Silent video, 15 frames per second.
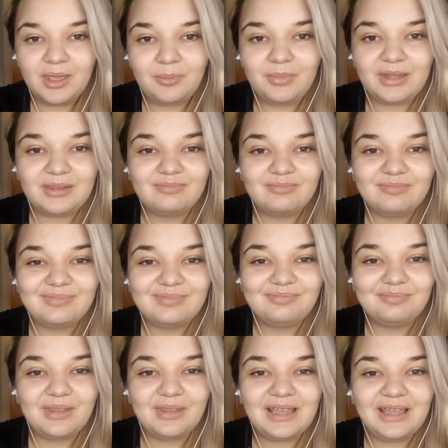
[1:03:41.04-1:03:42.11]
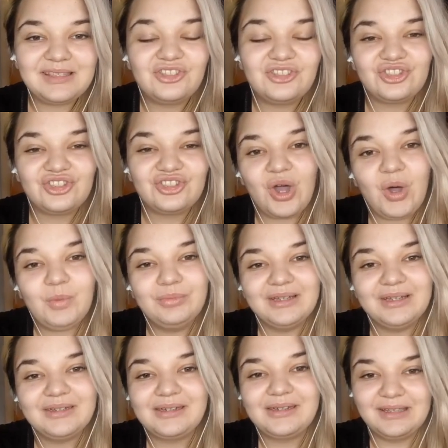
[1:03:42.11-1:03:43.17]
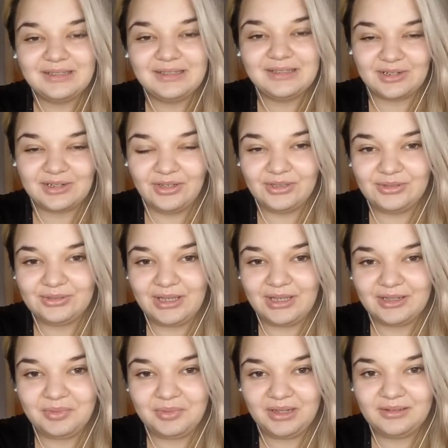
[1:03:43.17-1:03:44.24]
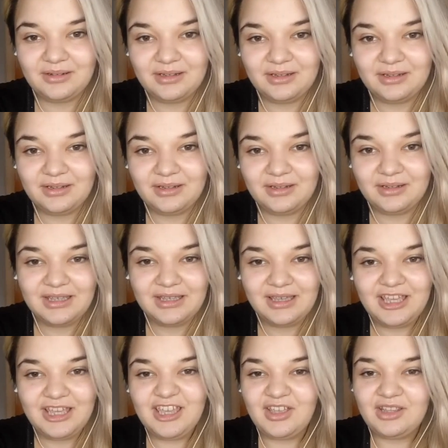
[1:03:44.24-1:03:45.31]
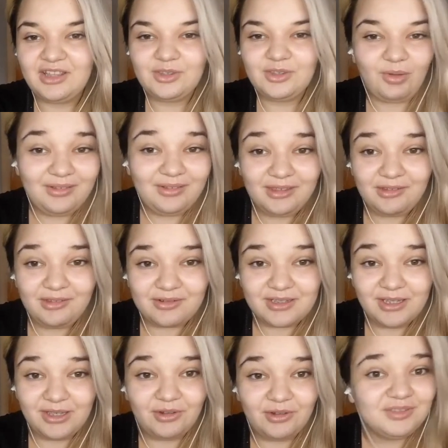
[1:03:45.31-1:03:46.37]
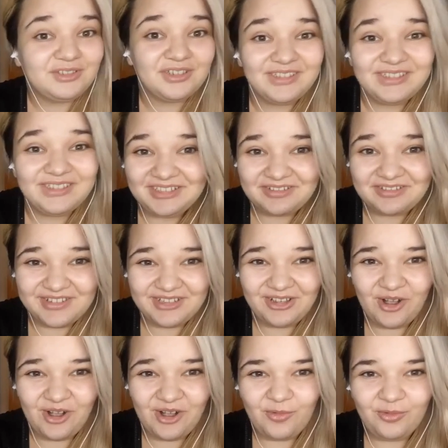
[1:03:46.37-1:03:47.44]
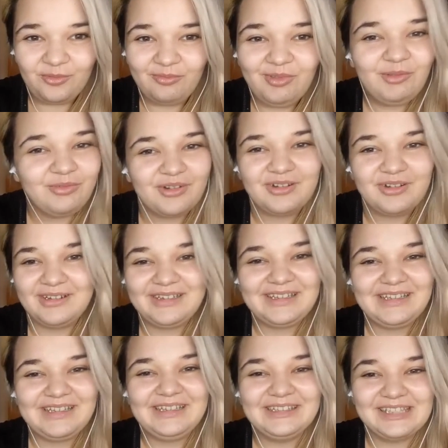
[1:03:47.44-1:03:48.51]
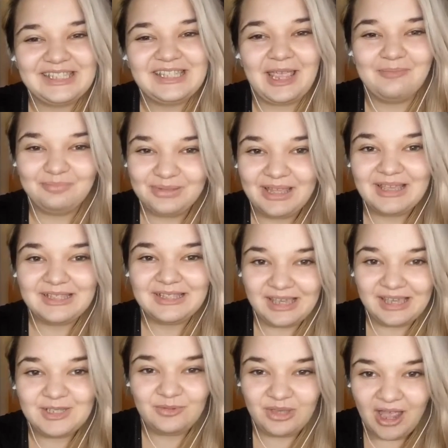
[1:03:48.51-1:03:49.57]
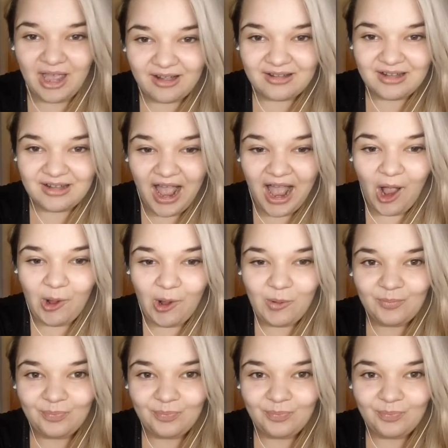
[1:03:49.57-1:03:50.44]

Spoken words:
But let's just hope that things are going to get better. Because like 20 years ago, 30 years ago, we weren't in the same place as we are now.